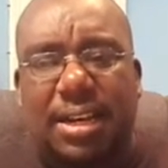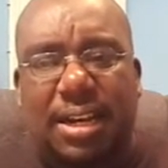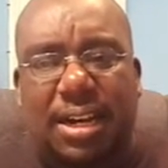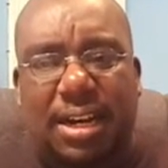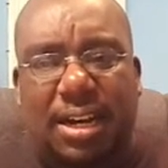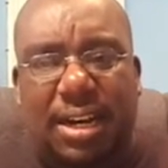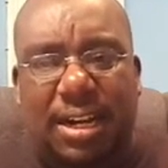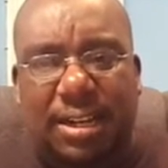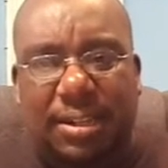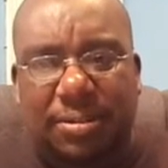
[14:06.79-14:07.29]

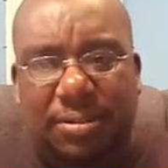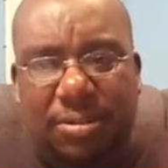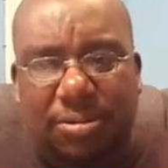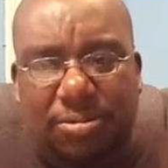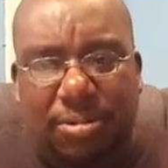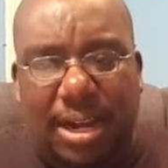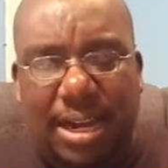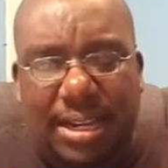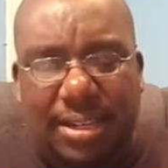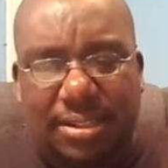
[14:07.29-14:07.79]
uh,
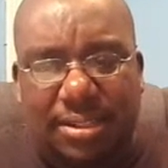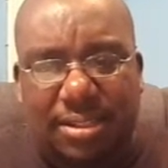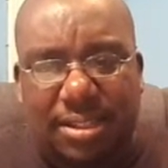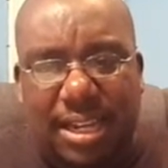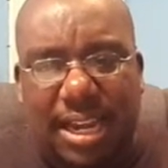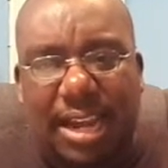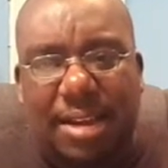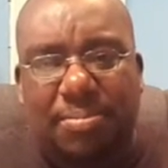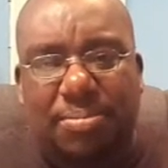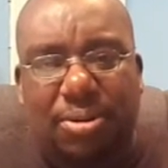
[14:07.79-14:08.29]
right
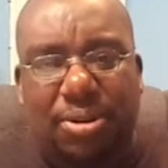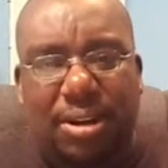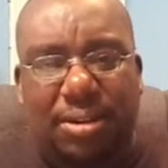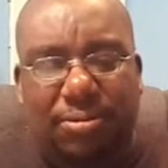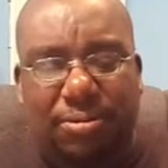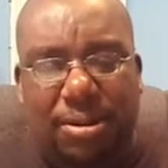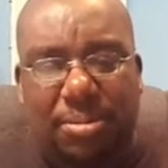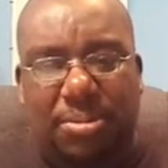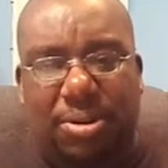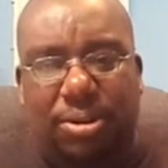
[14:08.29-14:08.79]

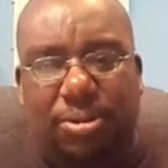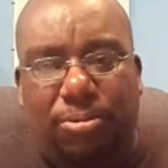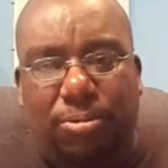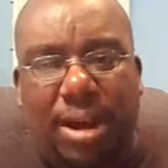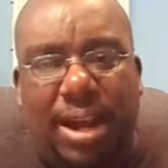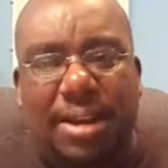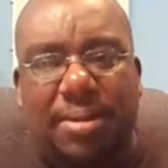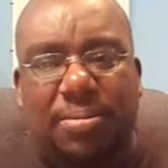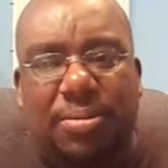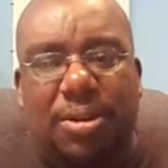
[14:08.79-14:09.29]
standpoint from it, a
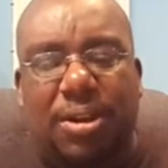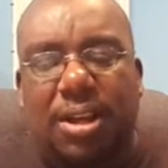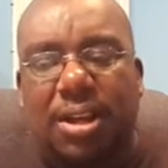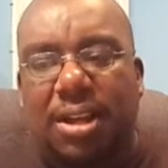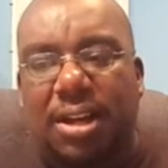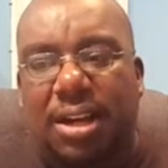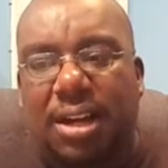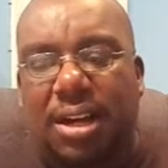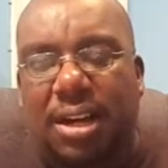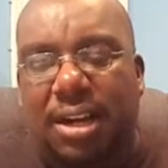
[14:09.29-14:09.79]
right
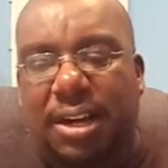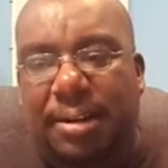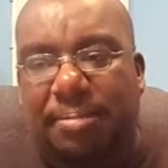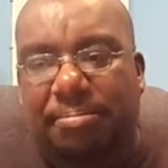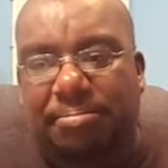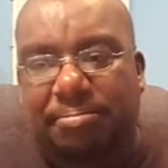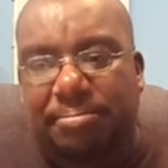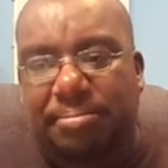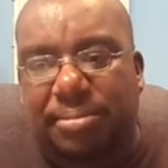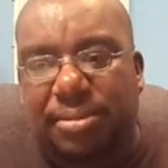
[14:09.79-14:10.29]

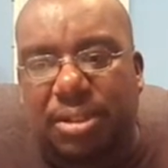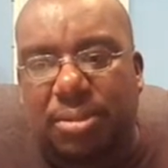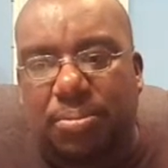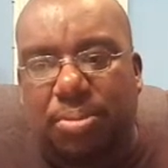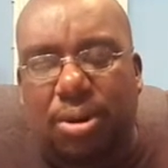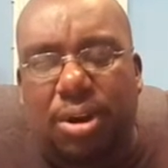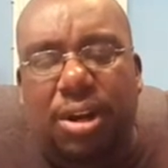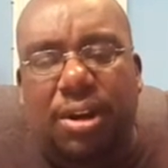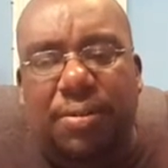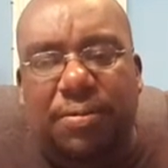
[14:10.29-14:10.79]
um,
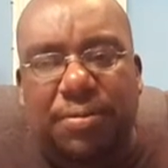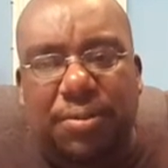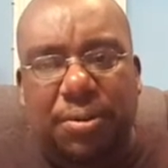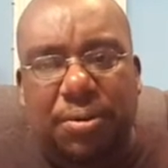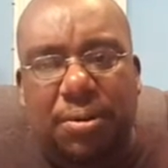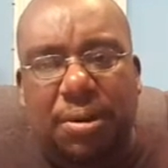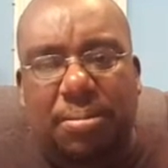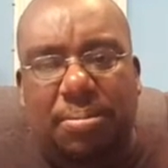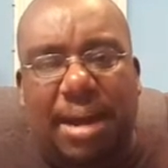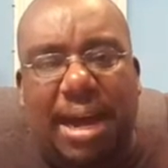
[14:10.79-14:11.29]
point of
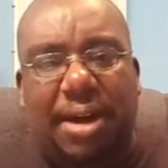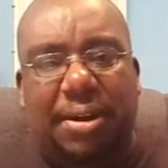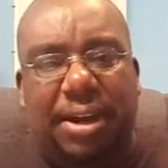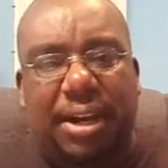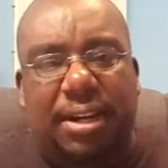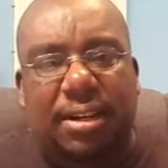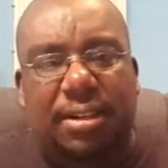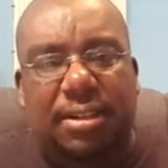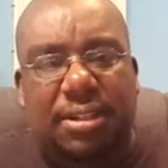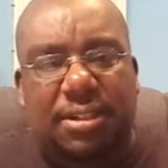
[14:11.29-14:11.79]
view about it.